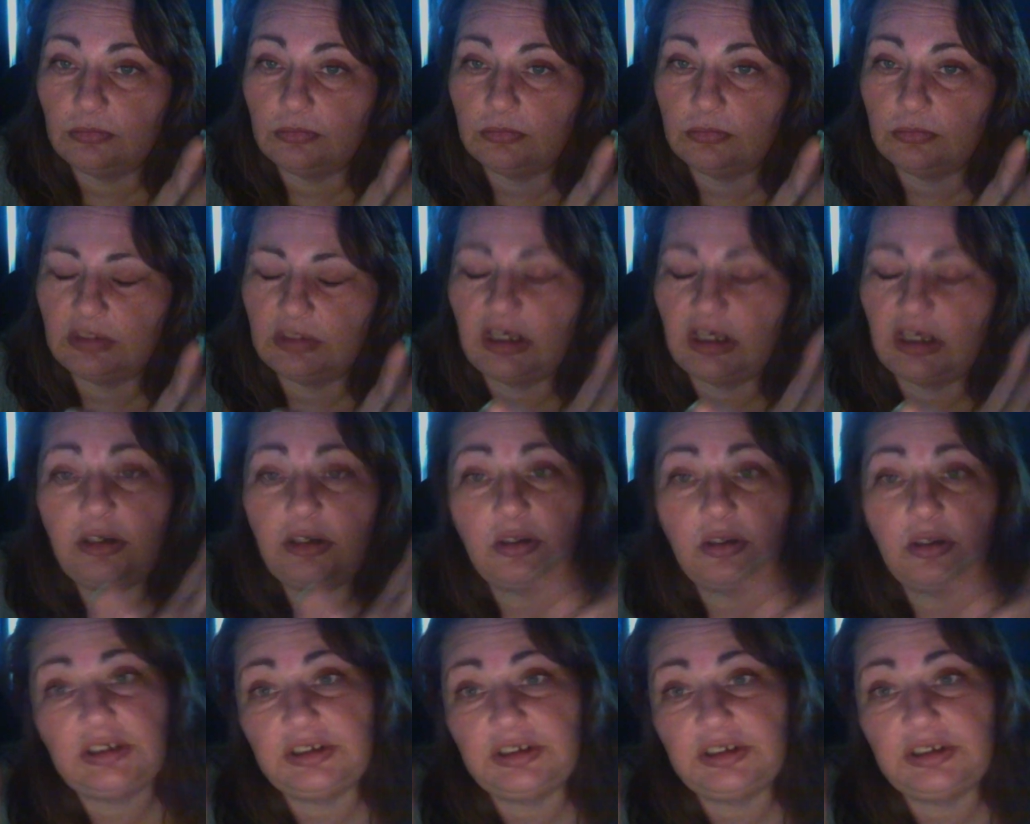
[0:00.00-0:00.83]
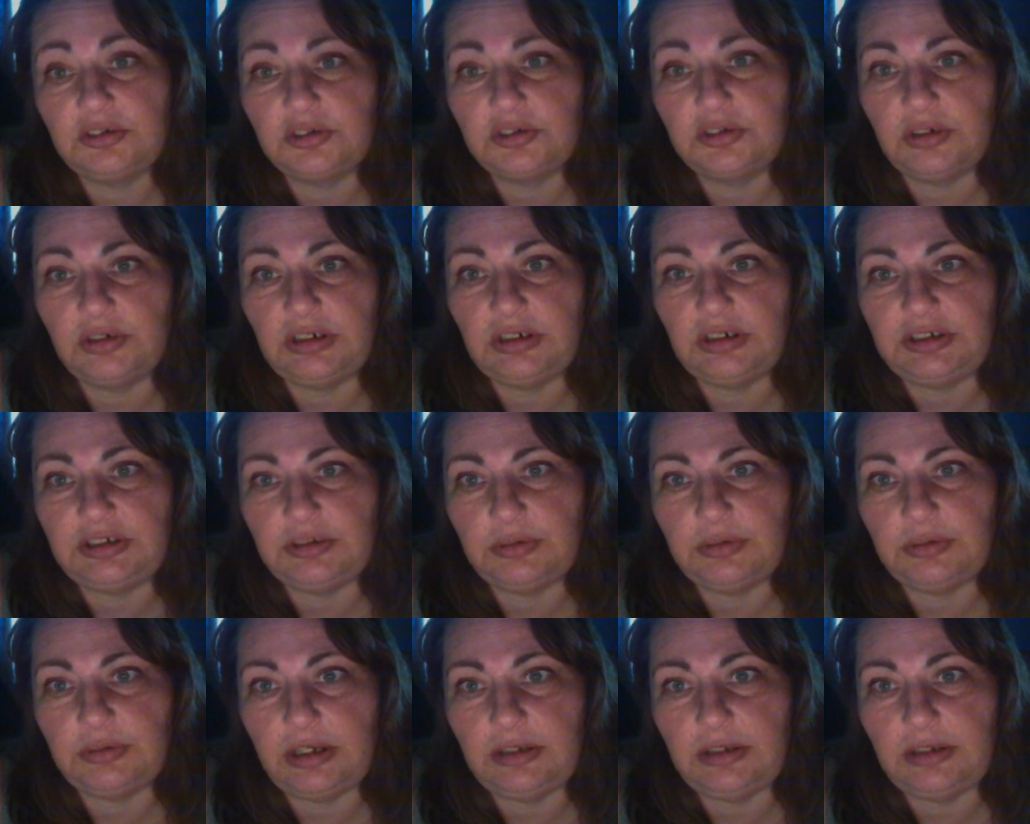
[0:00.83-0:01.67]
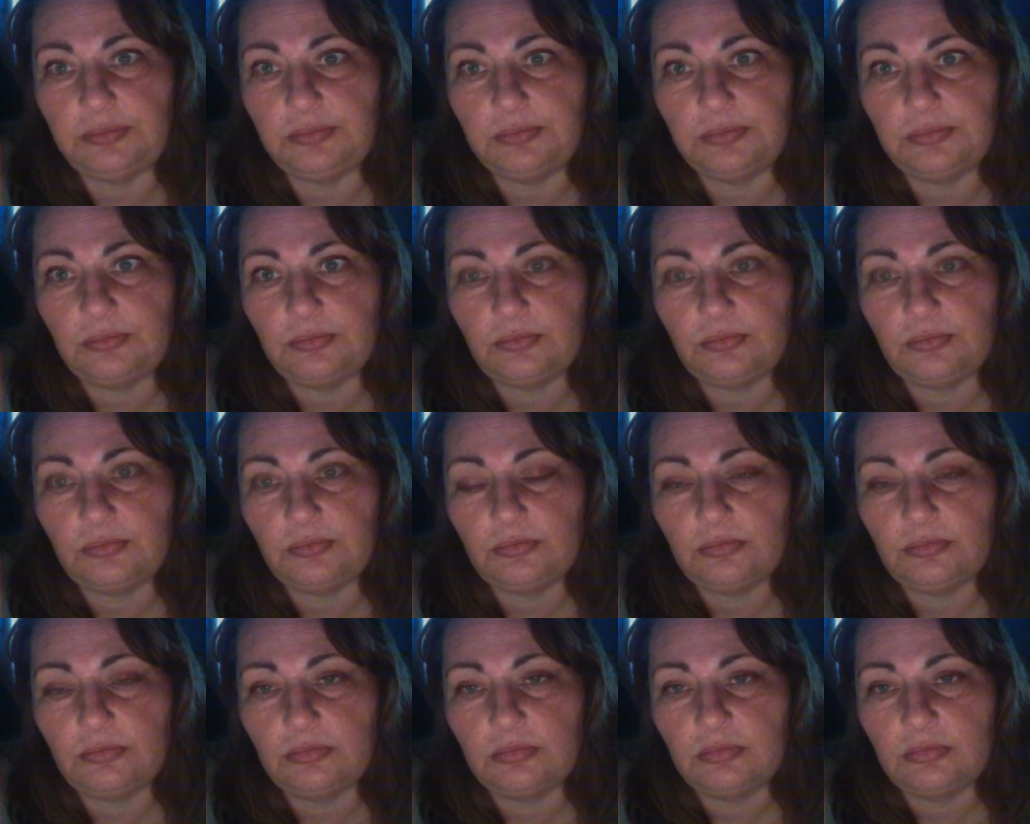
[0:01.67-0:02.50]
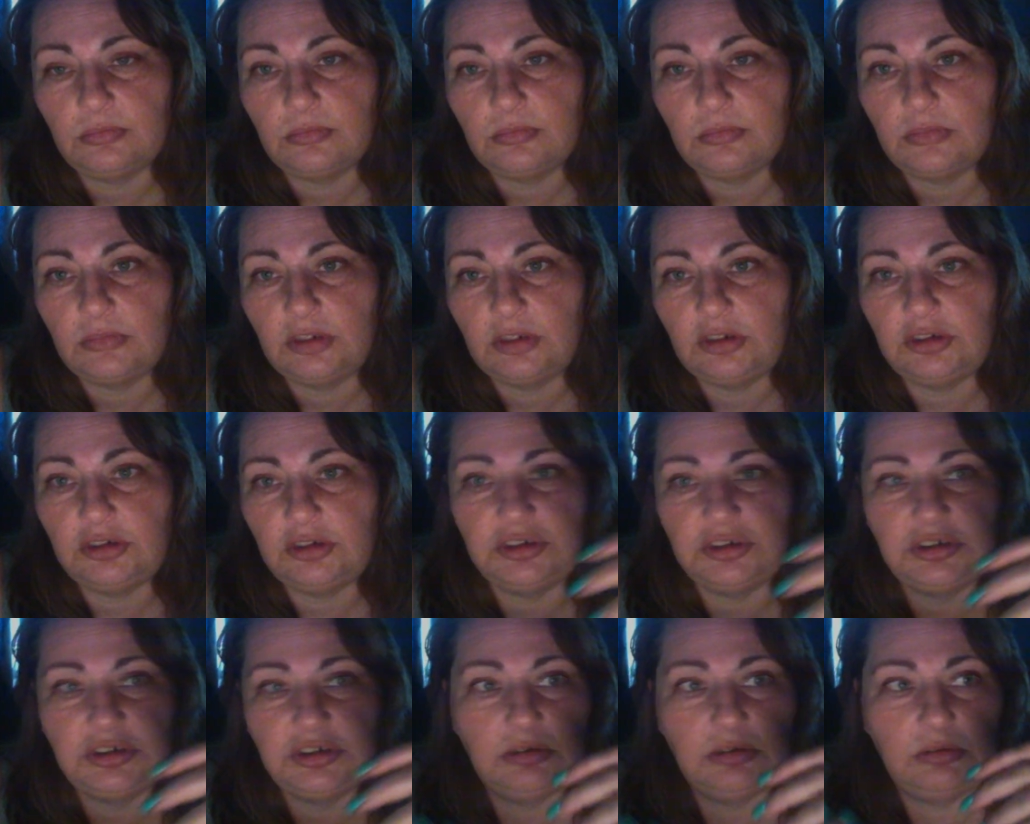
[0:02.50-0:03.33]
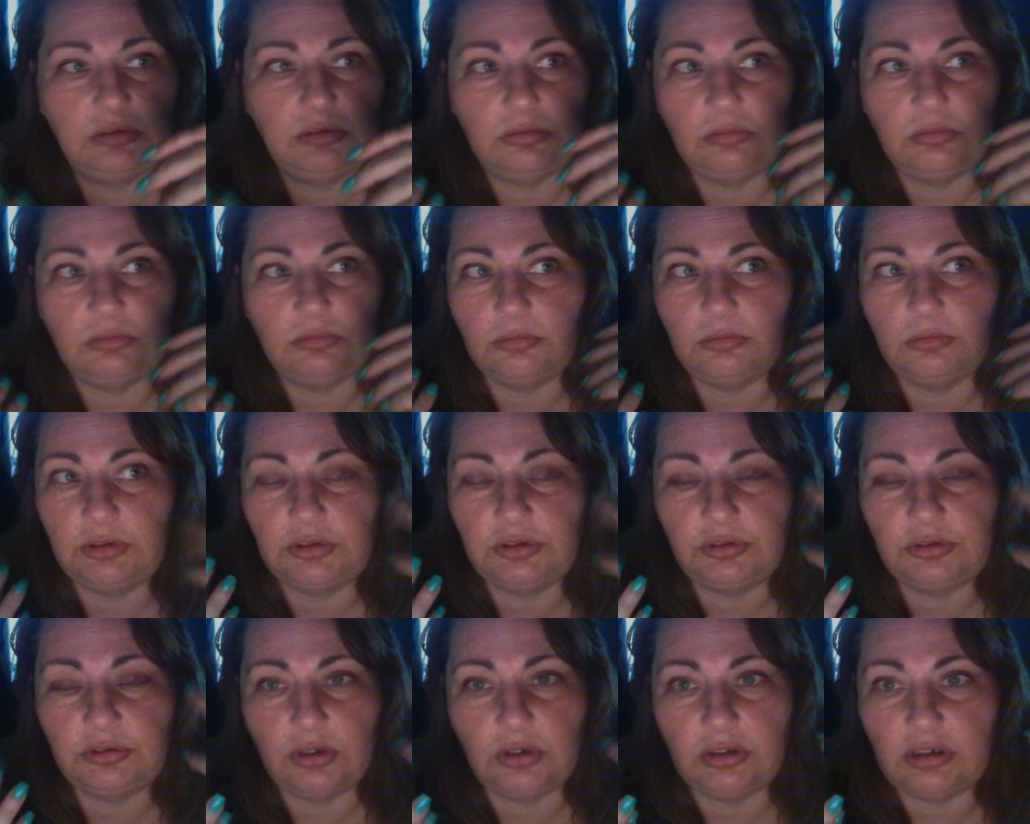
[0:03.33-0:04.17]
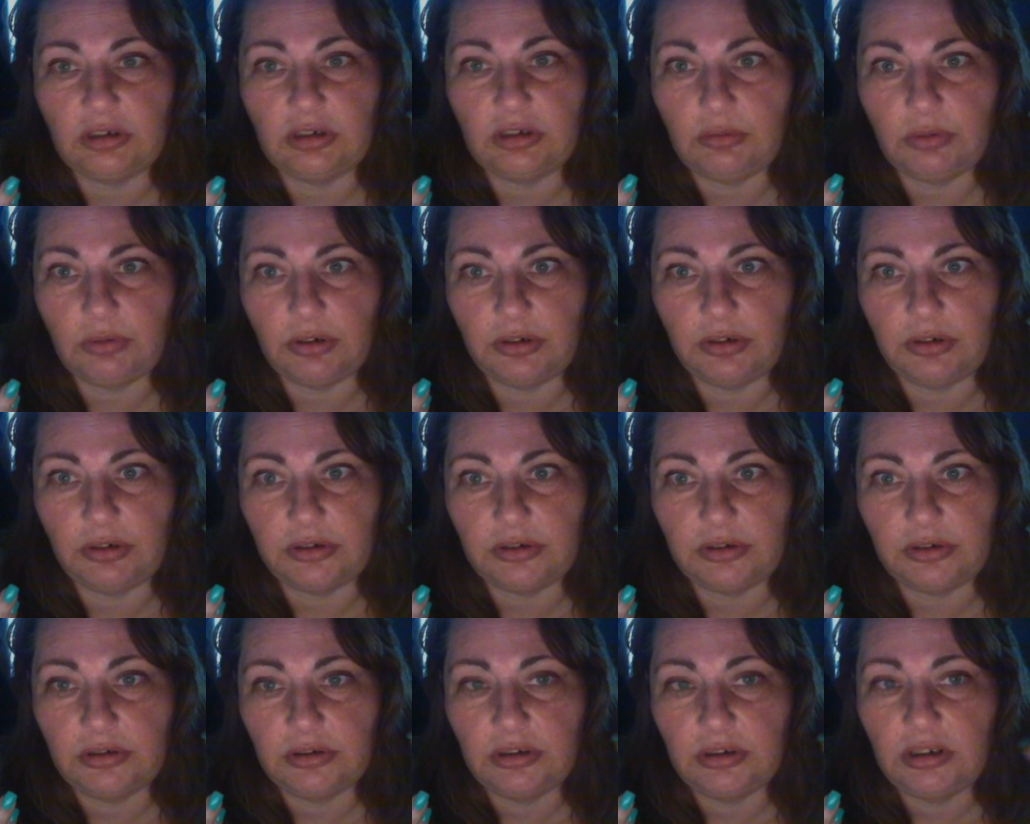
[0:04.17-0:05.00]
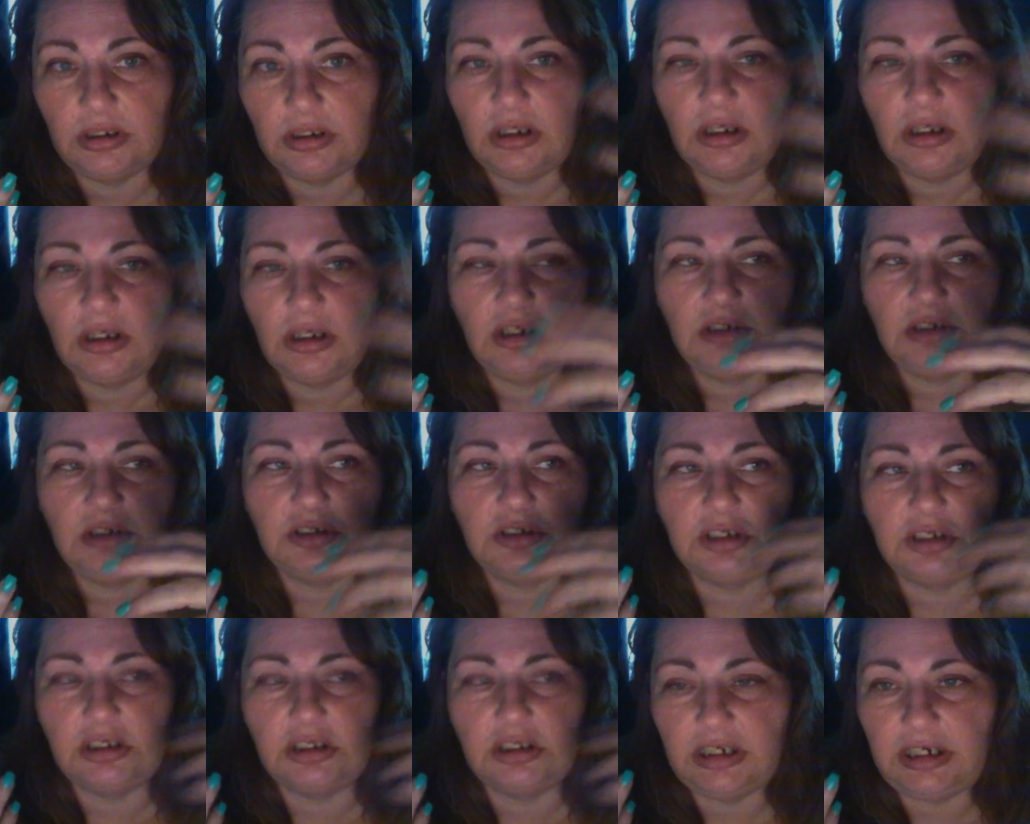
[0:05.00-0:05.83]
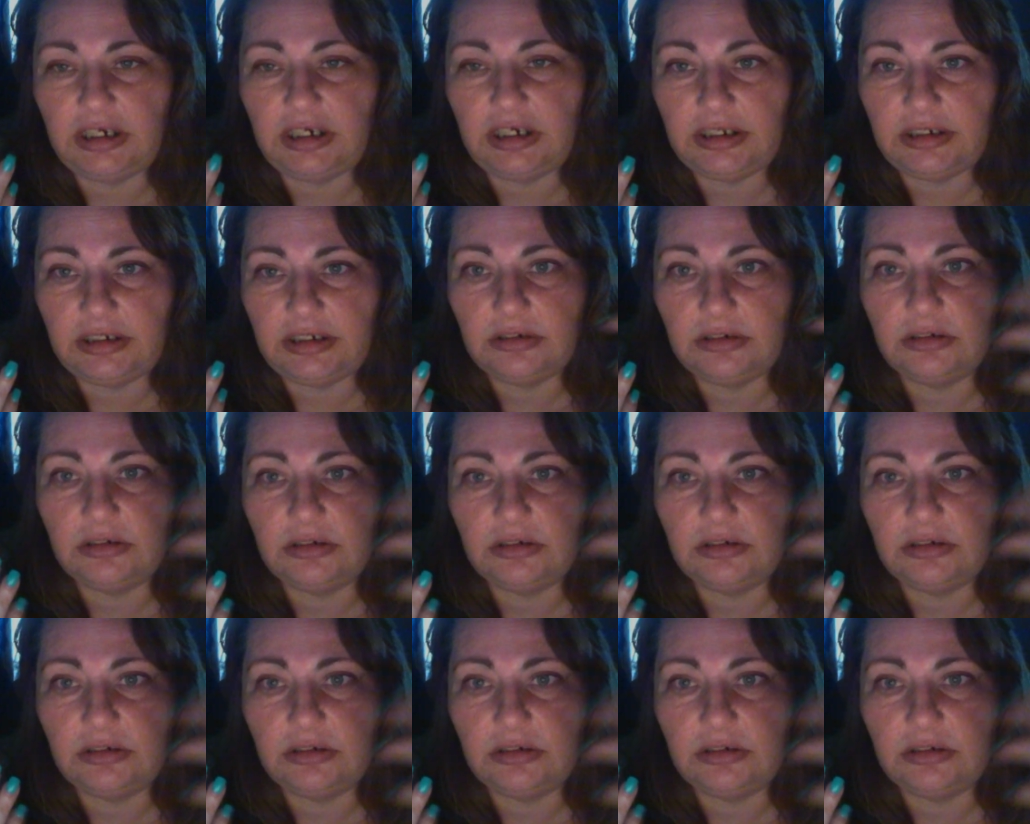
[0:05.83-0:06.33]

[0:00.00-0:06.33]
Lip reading: Now, I know that sounds crazy, right? You just went through all that work to clean it,